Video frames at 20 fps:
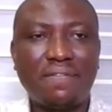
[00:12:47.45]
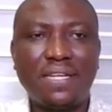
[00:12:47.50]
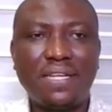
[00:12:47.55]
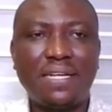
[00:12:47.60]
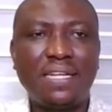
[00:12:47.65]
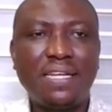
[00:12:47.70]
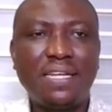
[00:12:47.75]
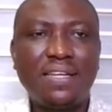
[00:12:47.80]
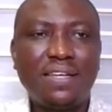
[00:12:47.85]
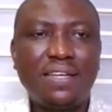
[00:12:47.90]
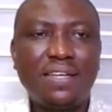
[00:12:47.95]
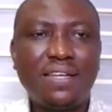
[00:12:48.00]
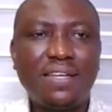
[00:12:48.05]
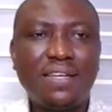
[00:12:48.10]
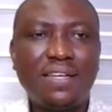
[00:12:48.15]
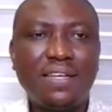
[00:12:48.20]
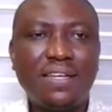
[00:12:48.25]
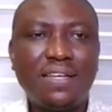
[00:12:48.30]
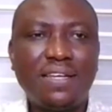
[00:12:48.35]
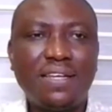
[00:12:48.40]
And
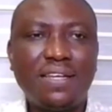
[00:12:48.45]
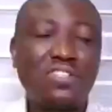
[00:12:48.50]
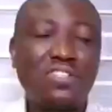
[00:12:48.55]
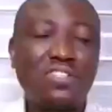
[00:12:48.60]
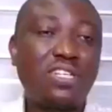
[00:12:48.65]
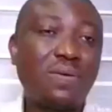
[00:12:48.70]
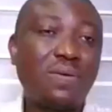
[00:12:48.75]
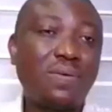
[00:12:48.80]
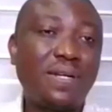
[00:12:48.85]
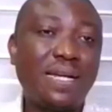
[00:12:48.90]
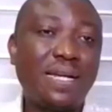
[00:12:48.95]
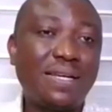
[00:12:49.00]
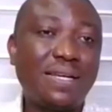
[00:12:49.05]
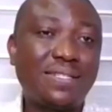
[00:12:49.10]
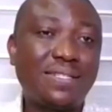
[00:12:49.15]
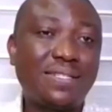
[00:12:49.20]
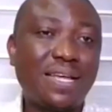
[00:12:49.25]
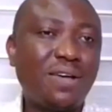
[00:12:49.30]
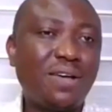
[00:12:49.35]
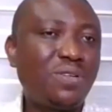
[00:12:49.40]
if you can share with
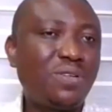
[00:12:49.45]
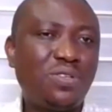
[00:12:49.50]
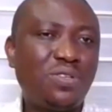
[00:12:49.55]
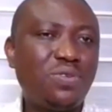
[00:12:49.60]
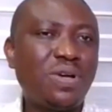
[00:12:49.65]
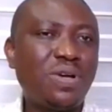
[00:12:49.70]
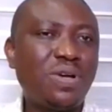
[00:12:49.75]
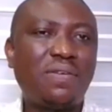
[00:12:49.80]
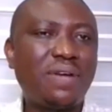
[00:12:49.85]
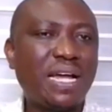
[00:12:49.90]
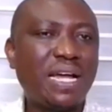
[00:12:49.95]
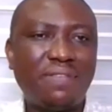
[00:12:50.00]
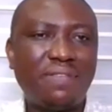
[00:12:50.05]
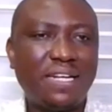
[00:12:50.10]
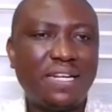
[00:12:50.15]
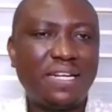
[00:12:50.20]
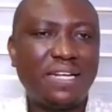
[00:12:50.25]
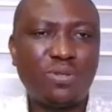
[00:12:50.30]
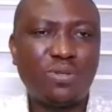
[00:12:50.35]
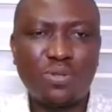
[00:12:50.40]
us, how did you
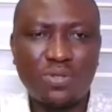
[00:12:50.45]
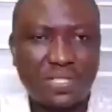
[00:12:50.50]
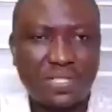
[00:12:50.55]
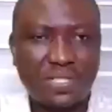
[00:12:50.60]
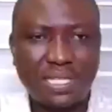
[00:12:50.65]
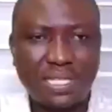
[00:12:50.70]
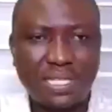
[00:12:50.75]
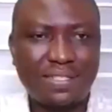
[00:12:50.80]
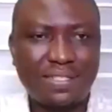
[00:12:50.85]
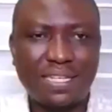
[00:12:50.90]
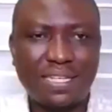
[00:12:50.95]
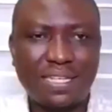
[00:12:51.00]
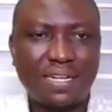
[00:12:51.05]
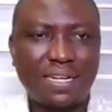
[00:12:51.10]
arrive at those things,